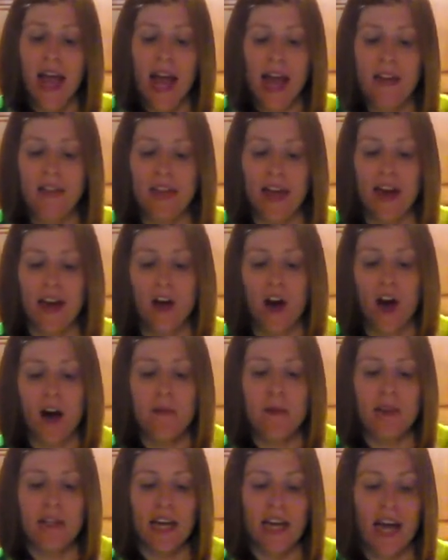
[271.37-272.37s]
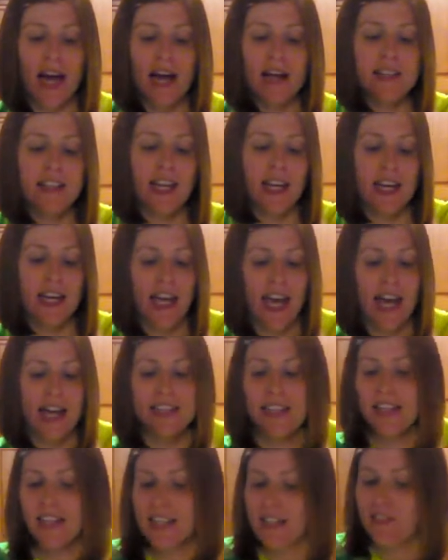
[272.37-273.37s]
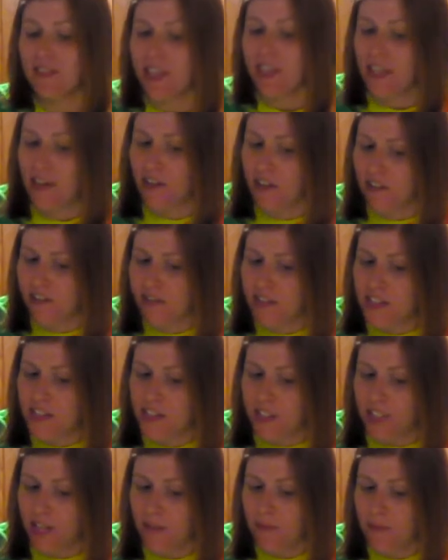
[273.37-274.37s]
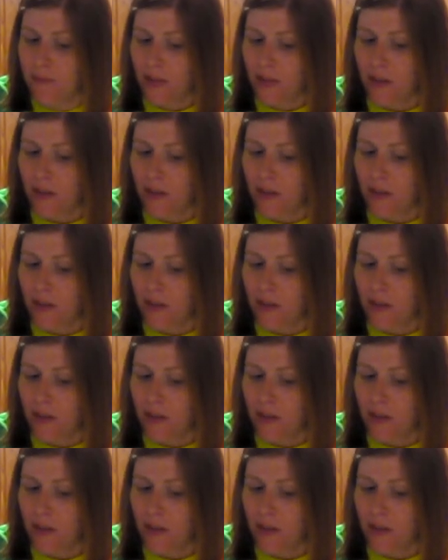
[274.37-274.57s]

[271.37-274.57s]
And that carbon dioxide gas, I can even hear it fizzing,